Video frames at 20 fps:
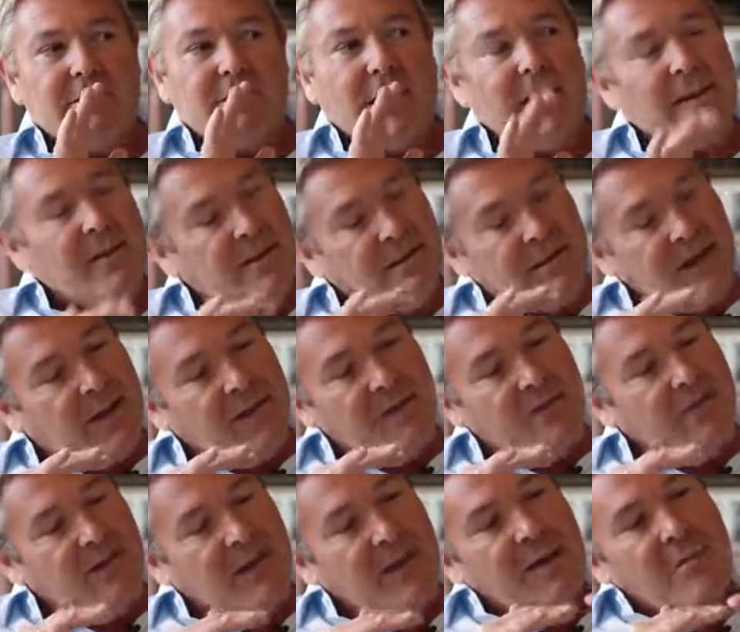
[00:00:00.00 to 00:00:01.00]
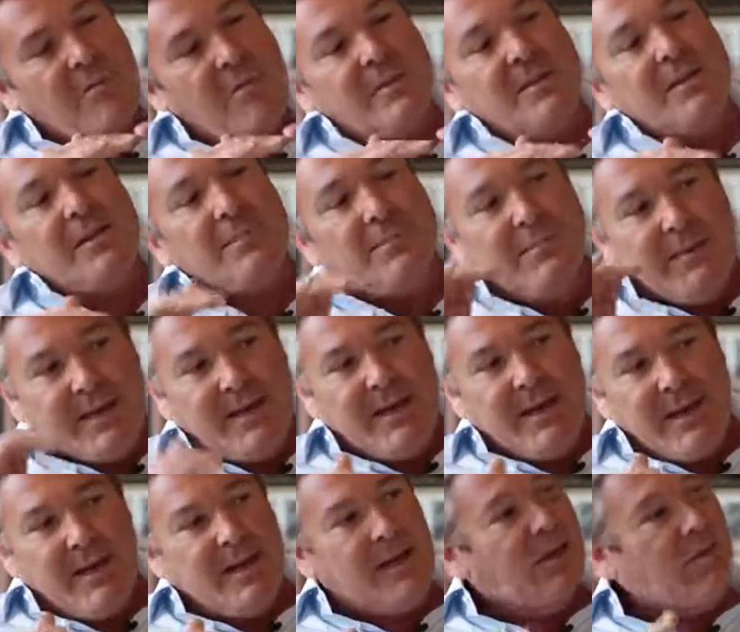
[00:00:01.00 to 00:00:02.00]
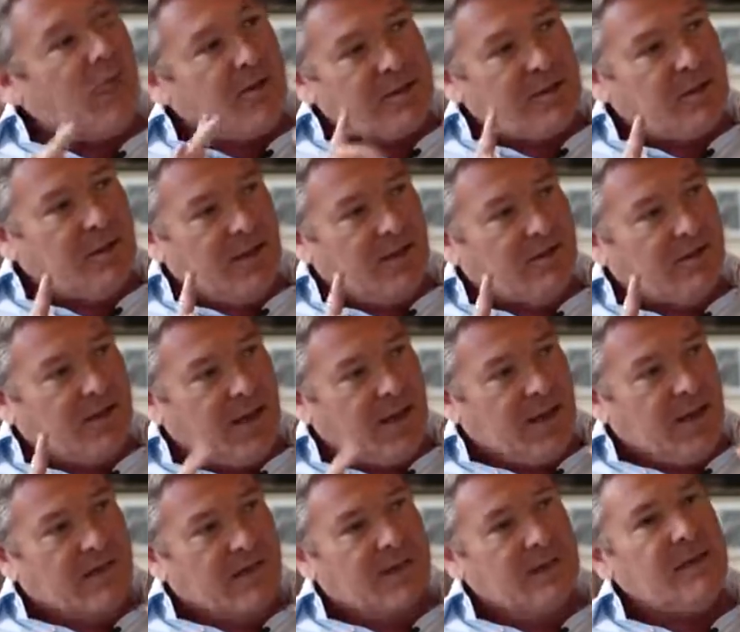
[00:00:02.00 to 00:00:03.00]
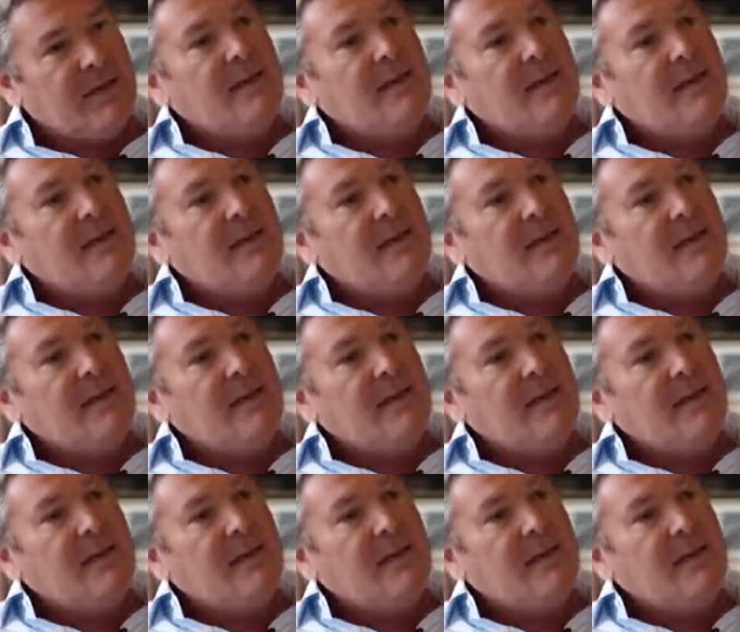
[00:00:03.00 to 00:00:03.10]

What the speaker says: I don't think it was at the beginning. Was not that.